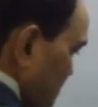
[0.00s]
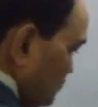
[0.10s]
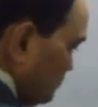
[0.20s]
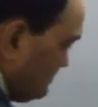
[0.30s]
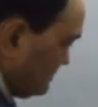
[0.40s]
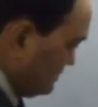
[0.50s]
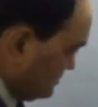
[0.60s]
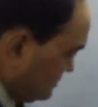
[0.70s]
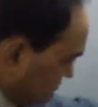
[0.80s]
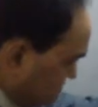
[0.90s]
So within
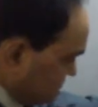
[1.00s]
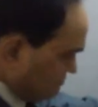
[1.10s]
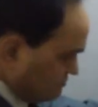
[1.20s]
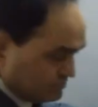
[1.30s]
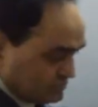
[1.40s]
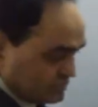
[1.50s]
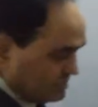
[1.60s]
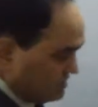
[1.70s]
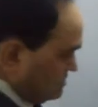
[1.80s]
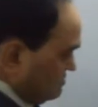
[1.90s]
this
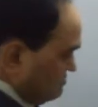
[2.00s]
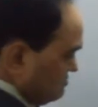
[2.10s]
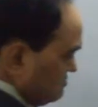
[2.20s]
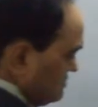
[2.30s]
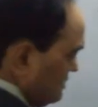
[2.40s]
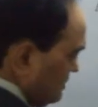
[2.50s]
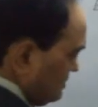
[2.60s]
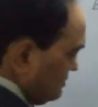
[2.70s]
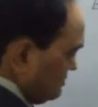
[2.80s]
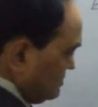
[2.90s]

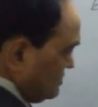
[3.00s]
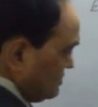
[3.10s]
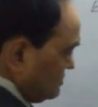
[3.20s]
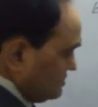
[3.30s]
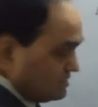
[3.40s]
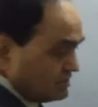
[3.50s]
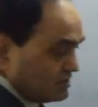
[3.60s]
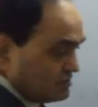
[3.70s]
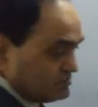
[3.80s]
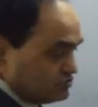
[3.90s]
area, the
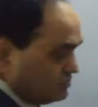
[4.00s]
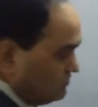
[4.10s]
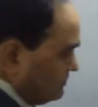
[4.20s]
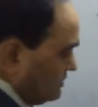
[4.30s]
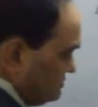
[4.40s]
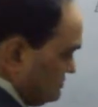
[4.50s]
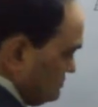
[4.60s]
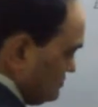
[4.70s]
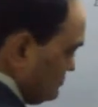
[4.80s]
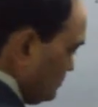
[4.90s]
curve is not defined.
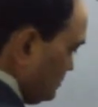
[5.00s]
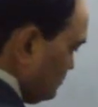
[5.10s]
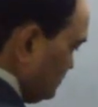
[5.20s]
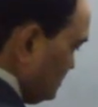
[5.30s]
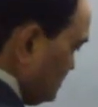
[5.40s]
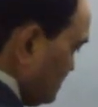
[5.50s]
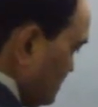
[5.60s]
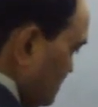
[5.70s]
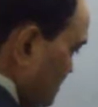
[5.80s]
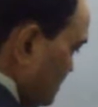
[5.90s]
Okay, so their
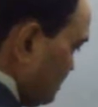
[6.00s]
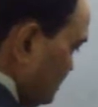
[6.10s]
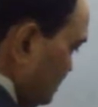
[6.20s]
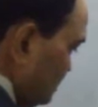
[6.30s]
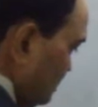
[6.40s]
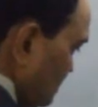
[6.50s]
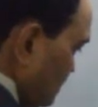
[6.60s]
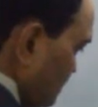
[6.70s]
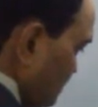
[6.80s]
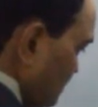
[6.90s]
curve tracing
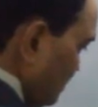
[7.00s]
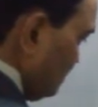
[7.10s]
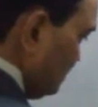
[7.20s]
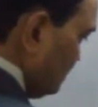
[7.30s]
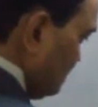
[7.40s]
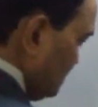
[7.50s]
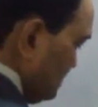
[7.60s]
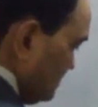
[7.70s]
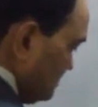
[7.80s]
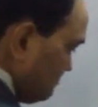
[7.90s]
will not be possible
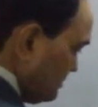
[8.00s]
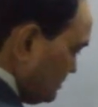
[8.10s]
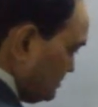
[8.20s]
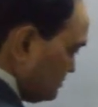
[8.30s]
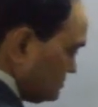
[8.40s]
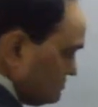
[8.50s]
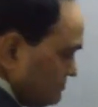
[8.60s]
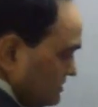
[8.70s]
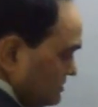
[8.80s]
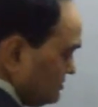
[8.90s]
within this
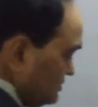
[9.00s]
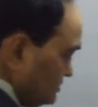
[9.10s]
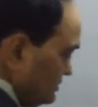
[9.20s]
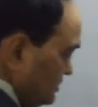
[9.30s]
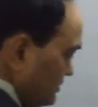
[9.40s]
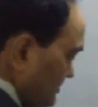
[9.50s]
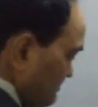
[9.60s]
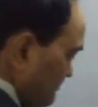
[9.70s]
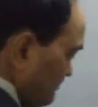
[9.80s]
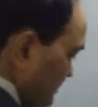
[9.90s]
area.
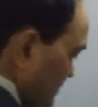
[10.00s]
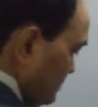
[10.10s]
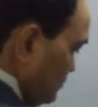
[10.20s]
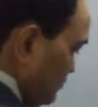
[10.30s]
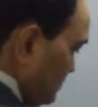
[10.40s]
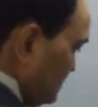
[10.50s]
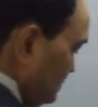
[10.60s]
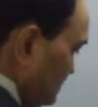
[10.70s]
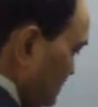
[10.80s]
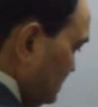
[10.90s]
What is the
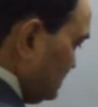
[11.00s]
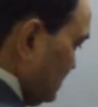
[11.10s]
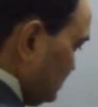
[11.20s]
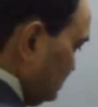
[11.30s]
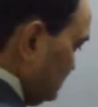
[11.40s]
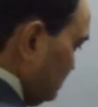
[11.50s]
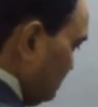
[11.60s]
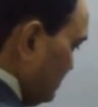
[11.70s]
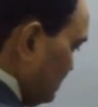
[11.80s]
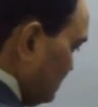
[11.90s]
reason that x equal to
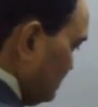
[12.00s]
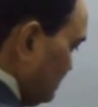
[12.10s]
minus a?